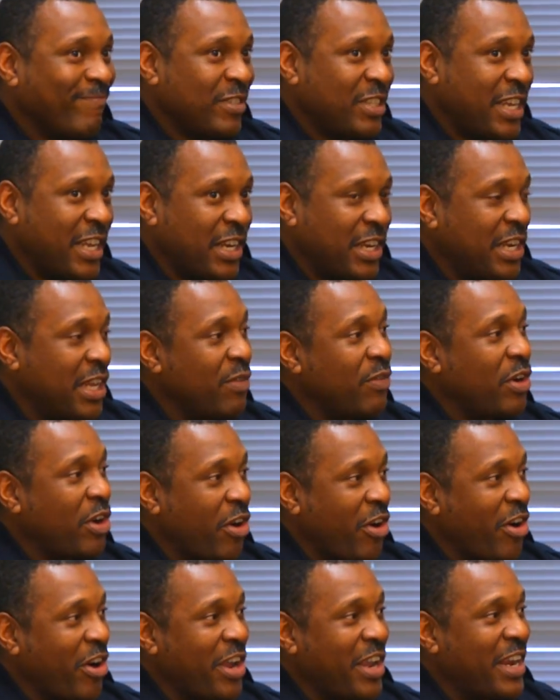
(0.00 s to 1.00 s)
can live in an
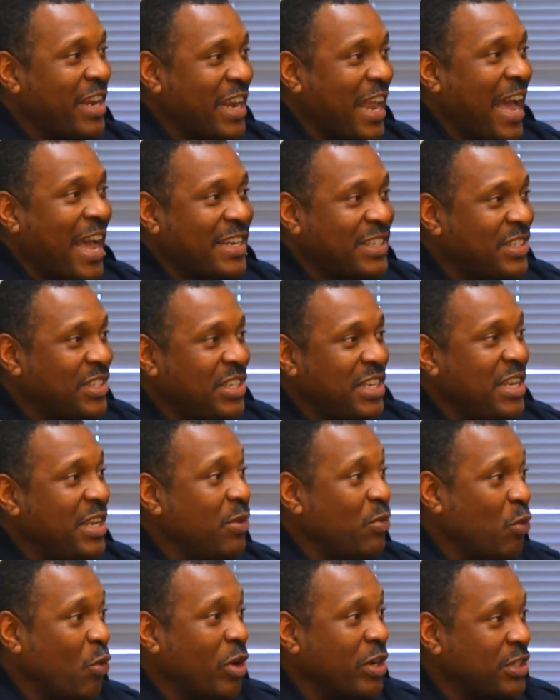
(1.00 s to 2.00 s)
area and not see
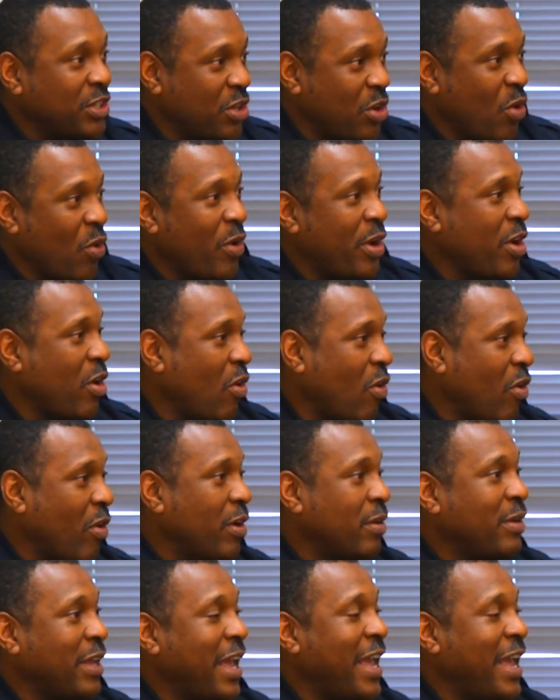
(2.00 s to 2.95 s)
what's going on.